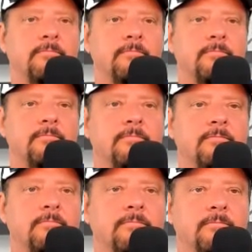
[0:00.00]

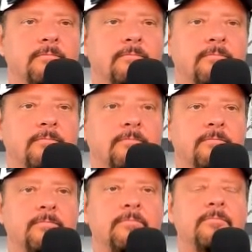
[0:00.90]

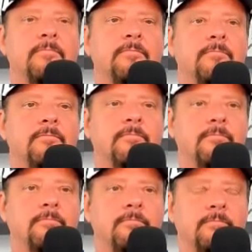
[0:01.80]

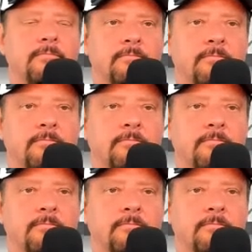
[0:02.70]
The person shown says nothing.